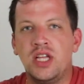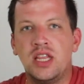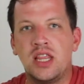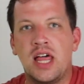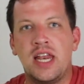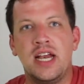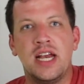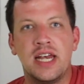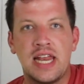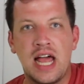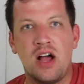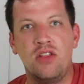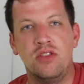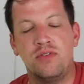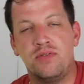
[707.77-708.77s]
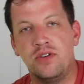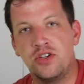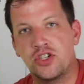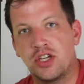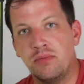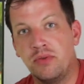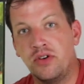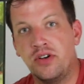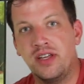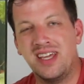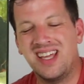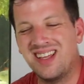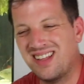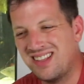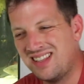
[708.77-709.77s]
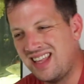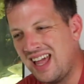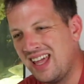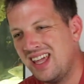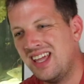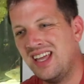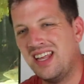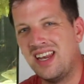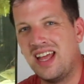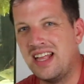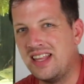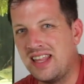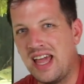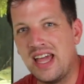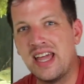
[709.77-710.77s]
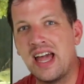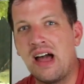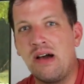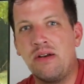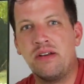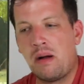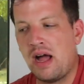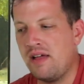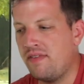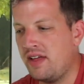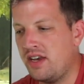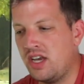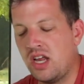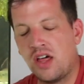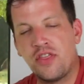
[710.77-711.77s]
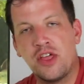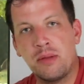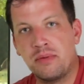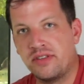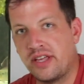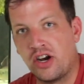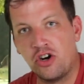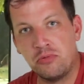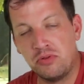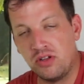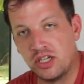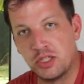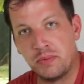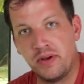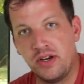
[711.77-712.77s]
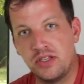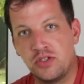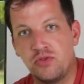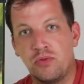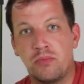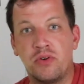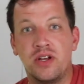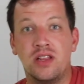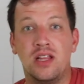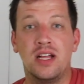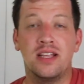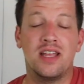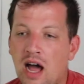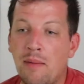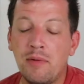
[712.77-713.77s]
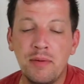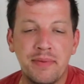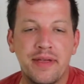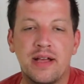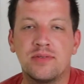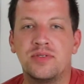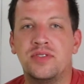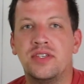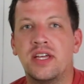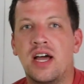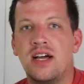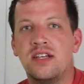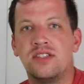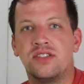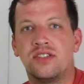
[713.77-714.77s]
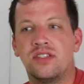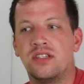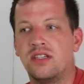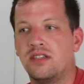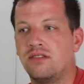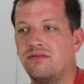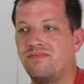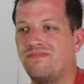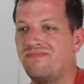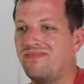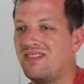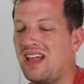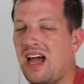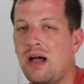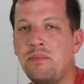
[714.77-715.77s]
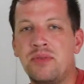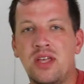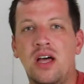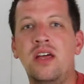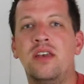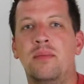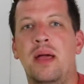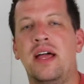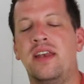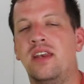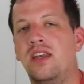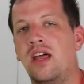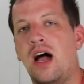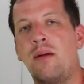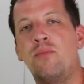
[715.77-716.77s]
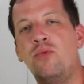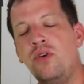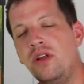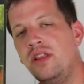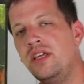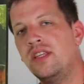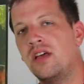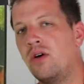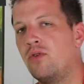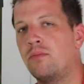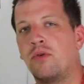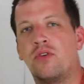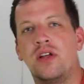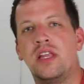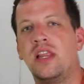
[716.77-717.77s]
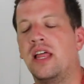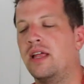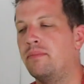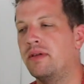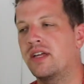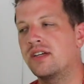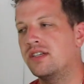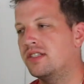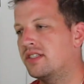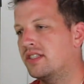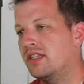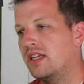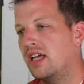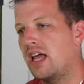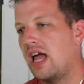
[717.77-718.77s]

letting down the fish community day in and day out. I've had nothing but terrible experiences with Marineland. I'm gonna be honest with you guys, I'm done, man. I'm really done with Marineland because